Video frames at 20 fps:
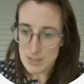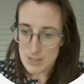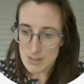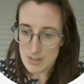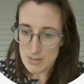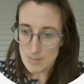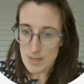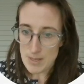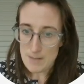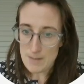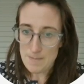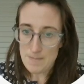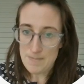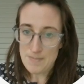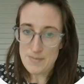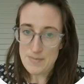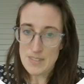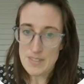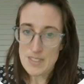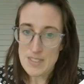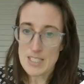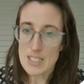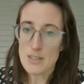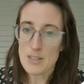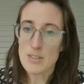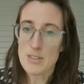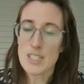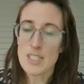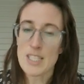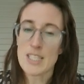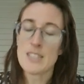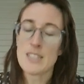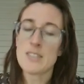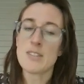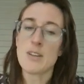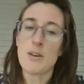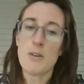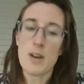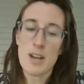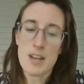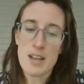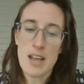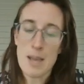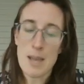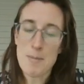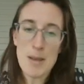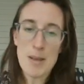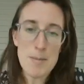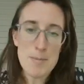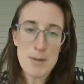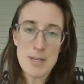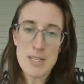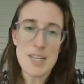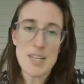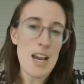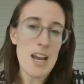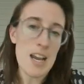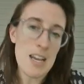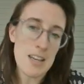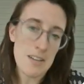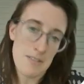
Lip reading: are my DOT? So I might put an I